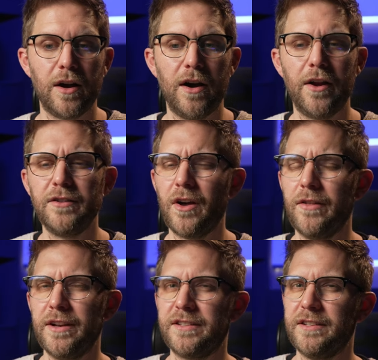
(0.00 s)
I don't know
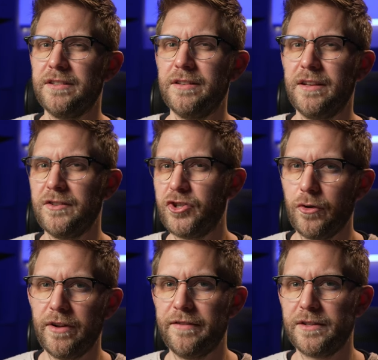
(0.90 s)
that it's as
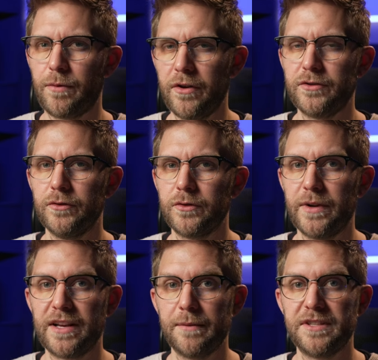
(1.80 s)
intuitive as Pro Tools when
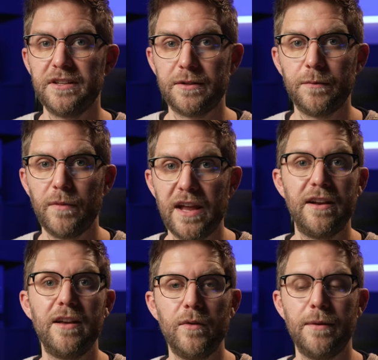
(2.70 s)
it comes to just
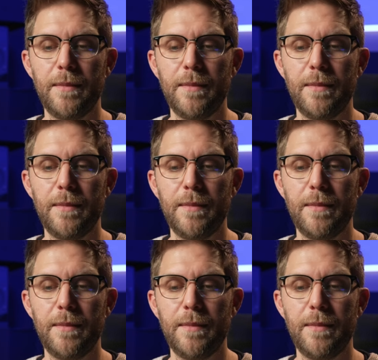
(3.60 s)
editing with a